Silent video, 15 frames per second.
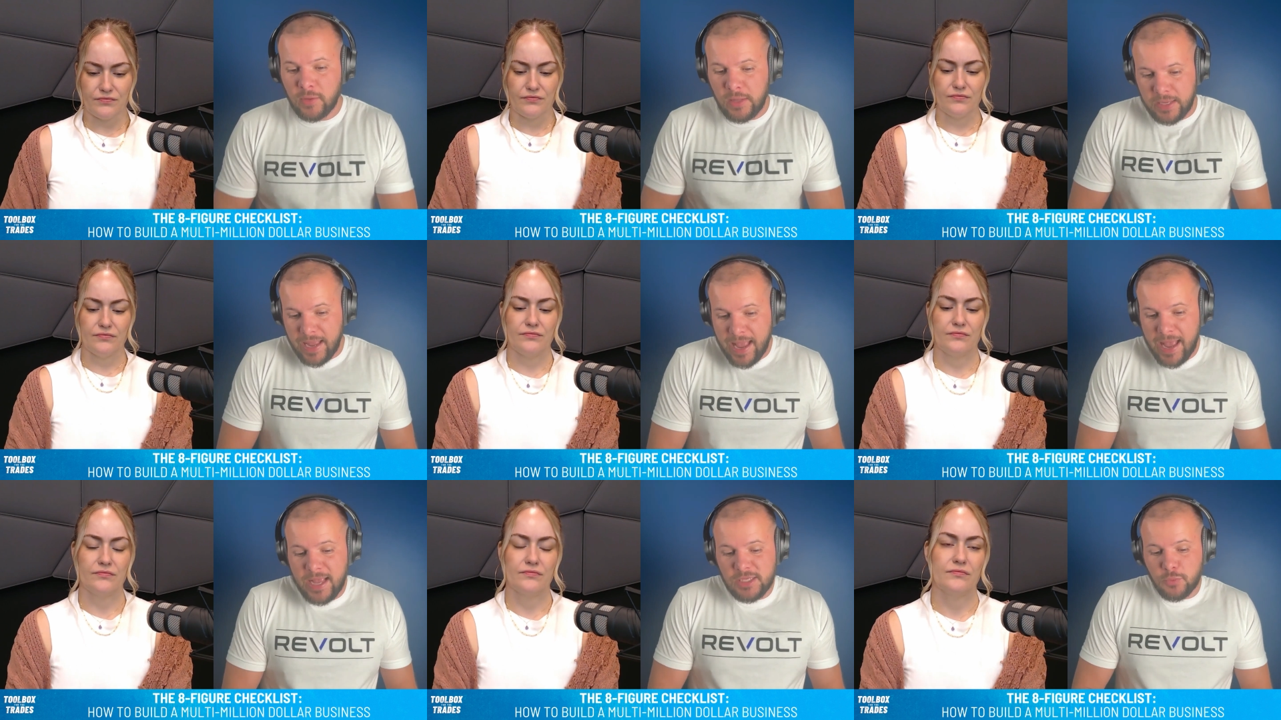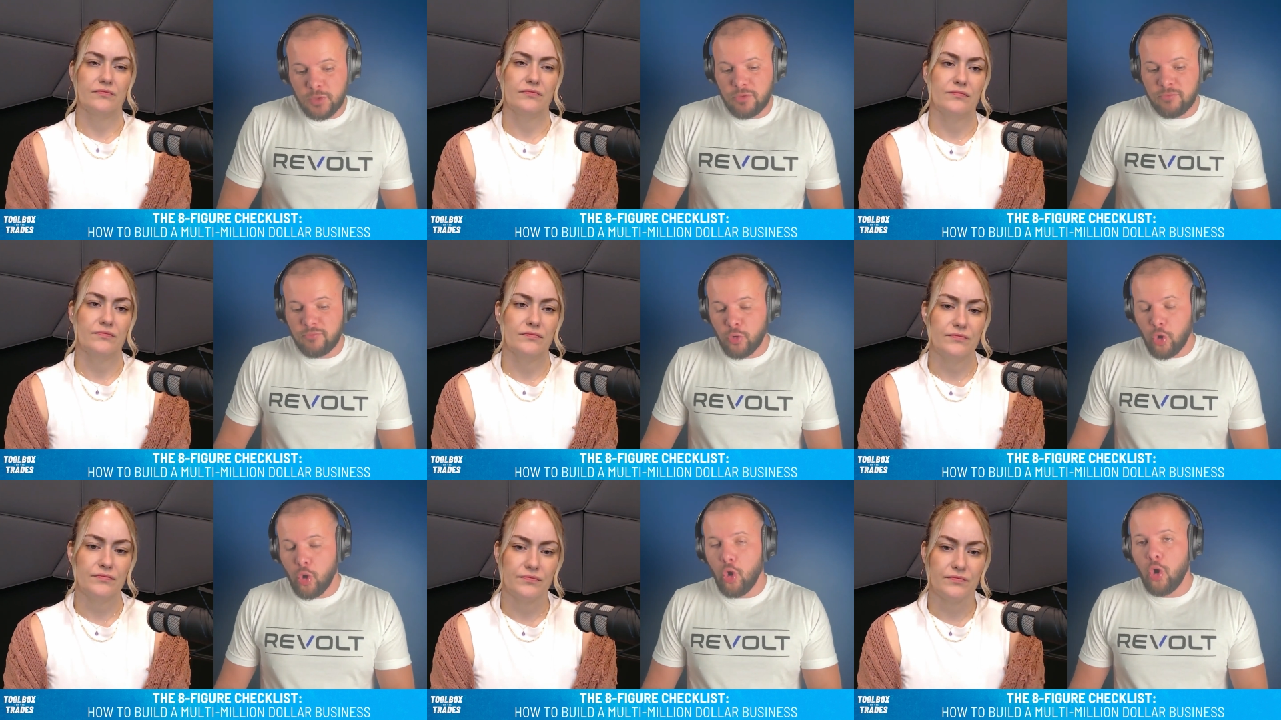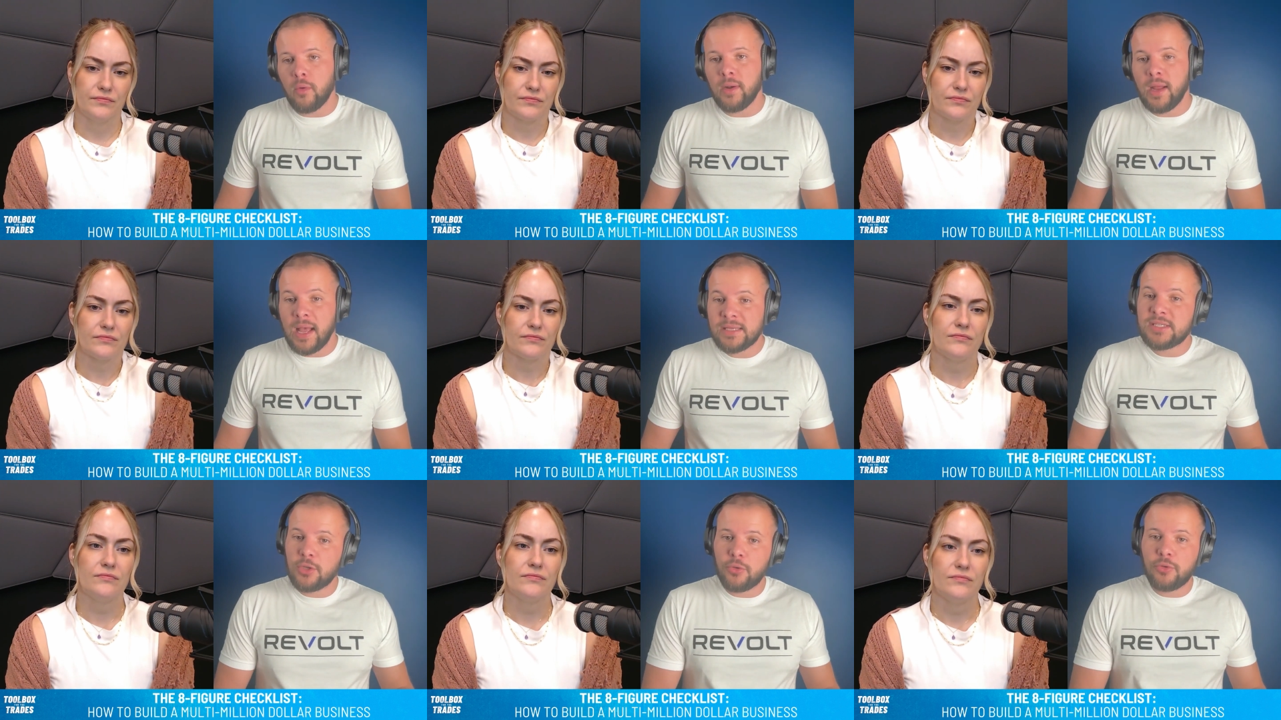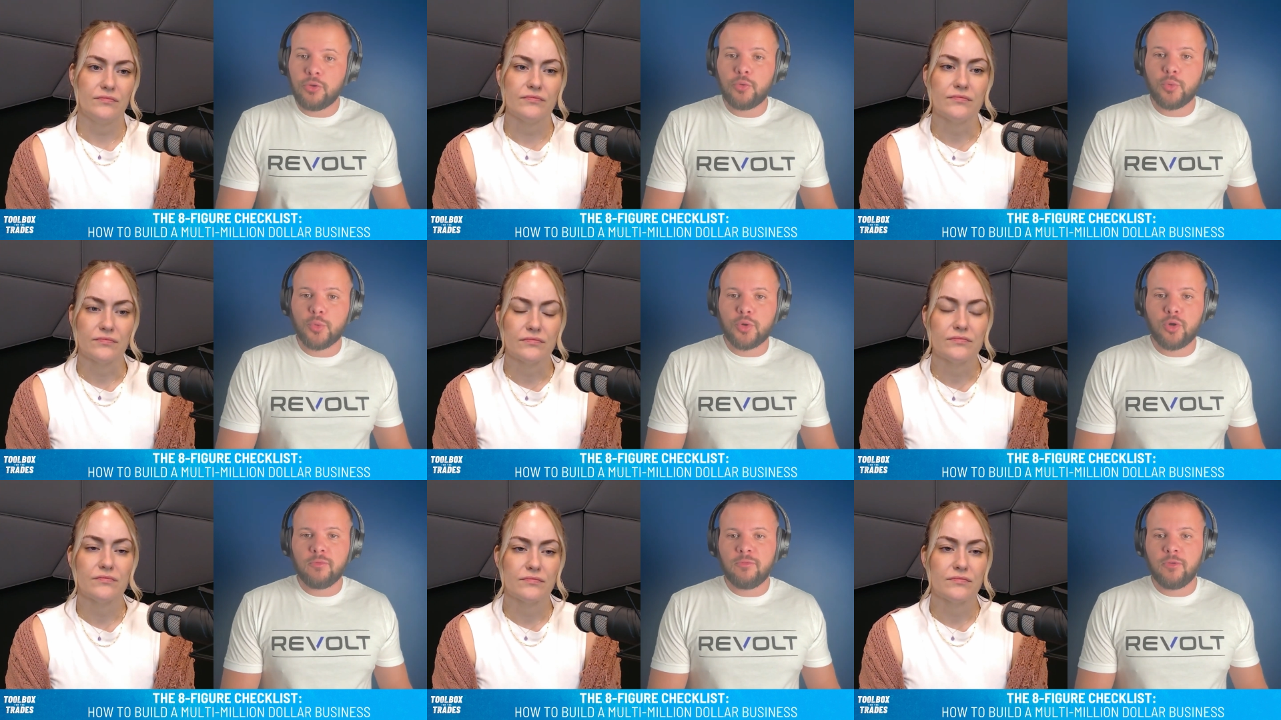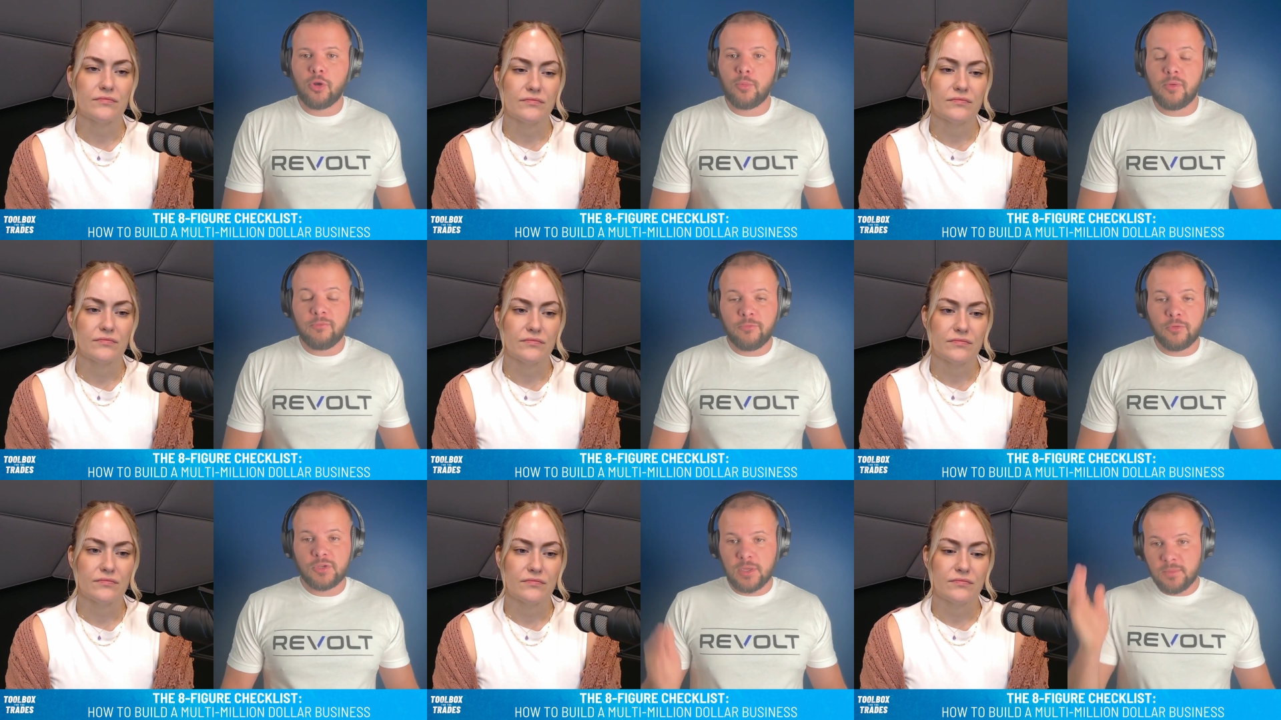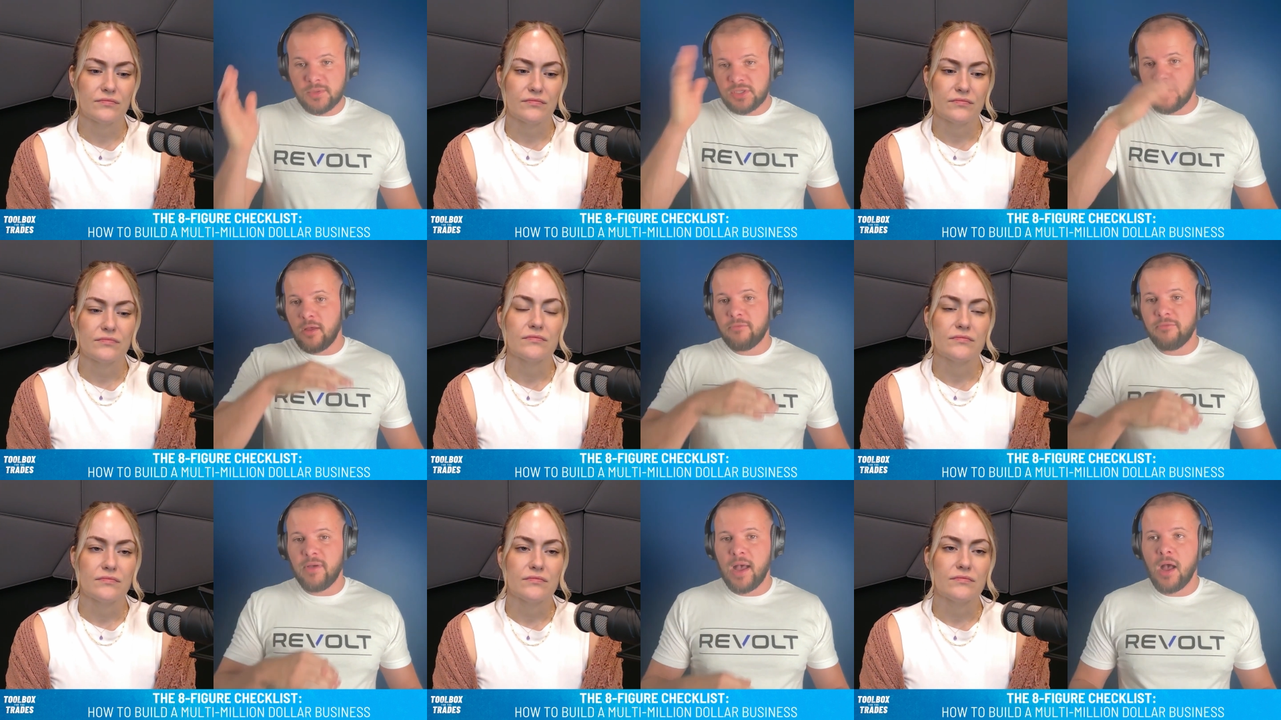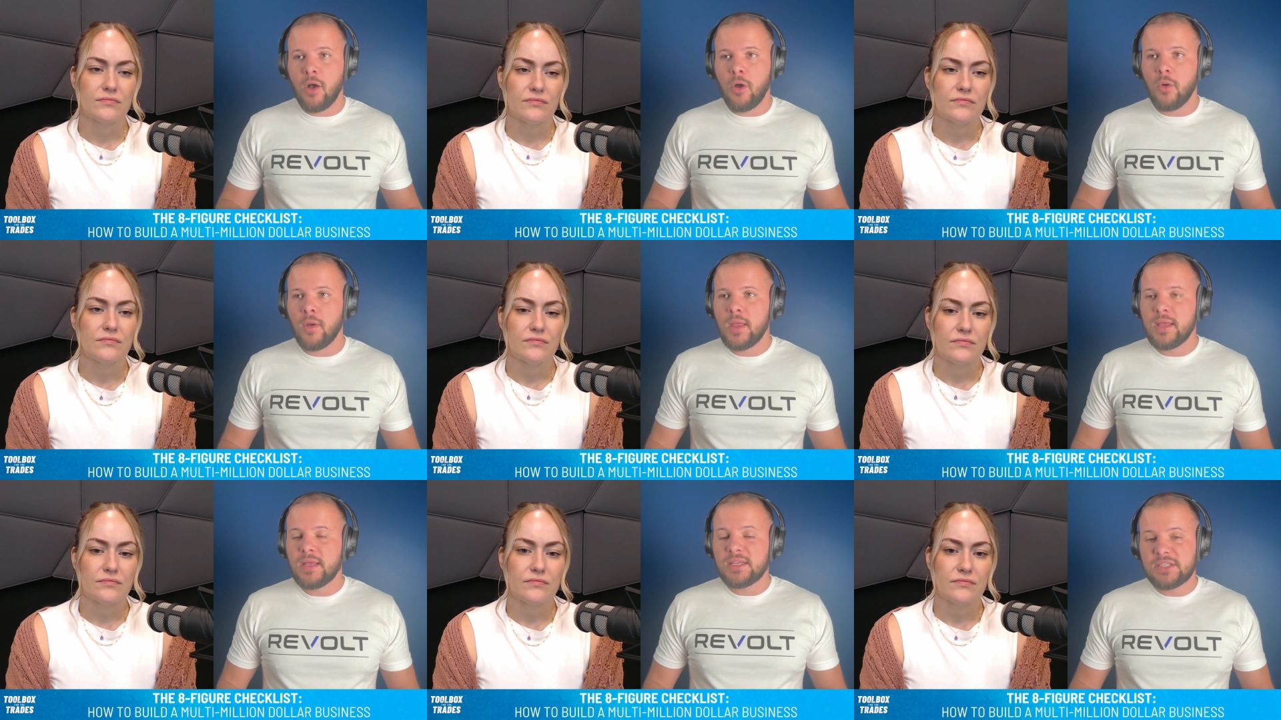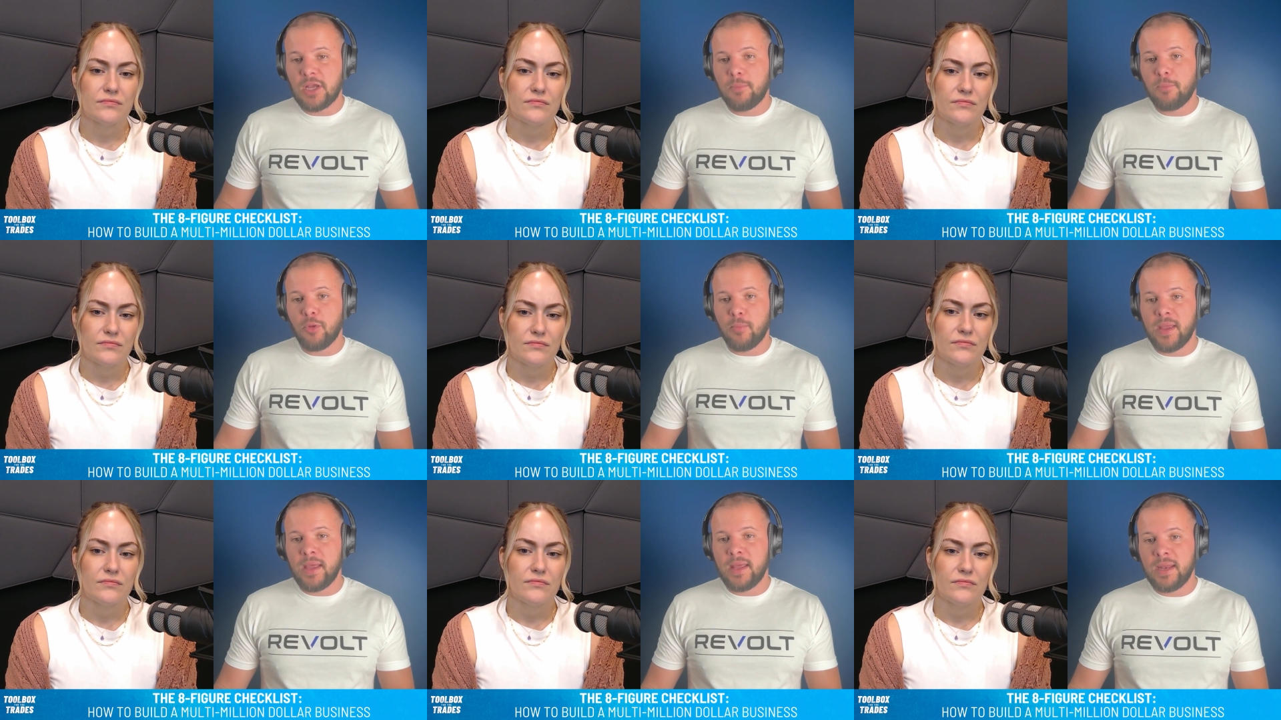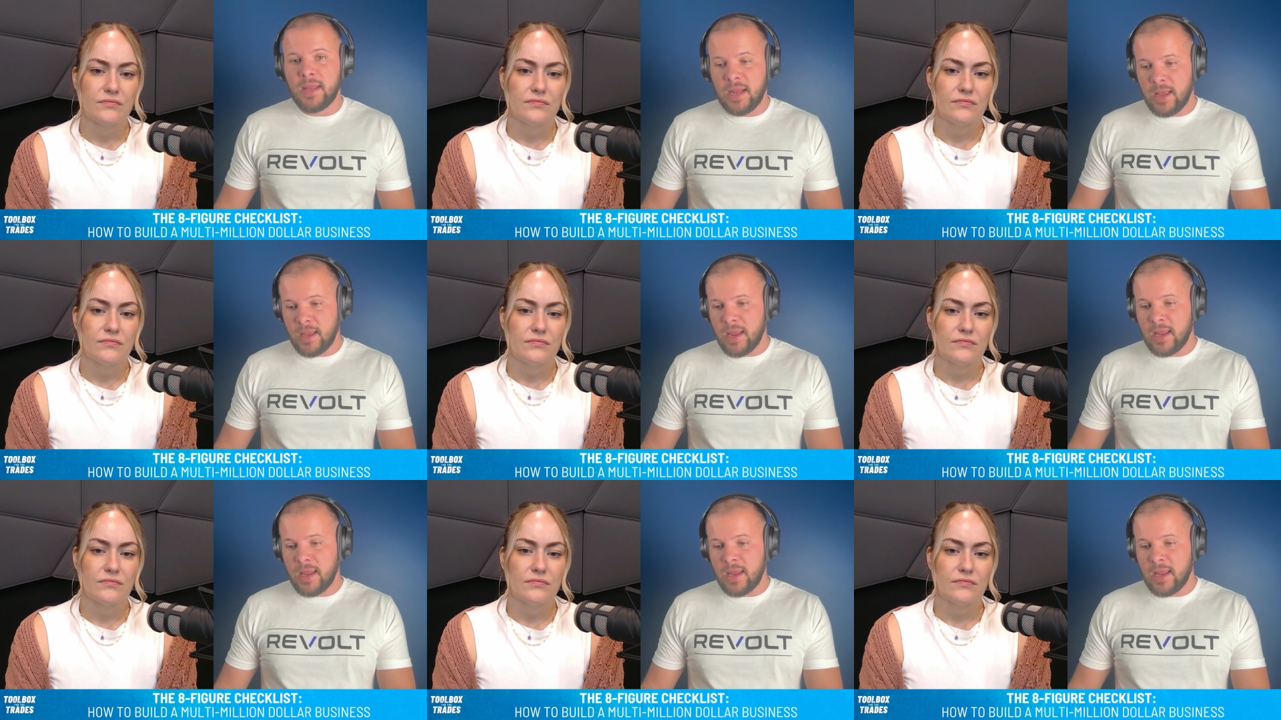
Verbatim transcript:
Speaker 1: like as we grow on, I still do the recruit funnel, but for some stuff I'll supplement and I,